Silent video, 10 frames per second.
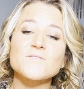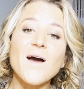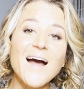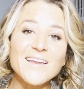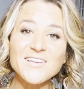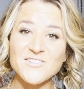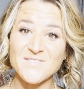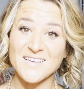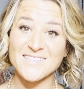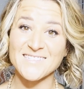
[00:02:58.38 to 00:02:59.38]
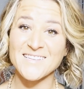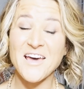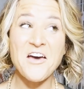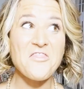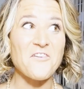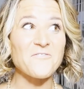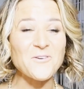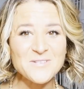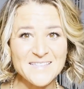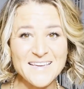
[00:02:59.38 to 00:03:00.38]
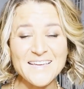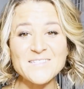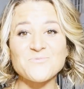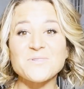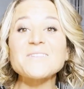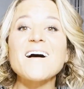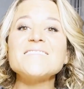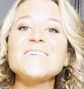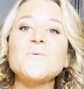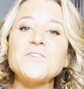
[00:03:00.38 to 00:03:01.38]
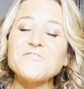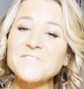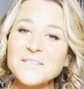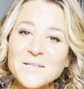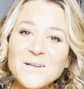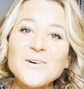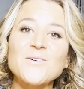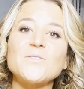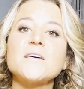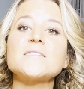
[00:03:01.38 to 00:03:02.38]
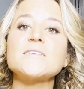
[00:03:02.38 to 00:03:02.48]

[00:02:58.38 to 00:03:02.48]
How do you do this? The first thing is realizing when you feel alone to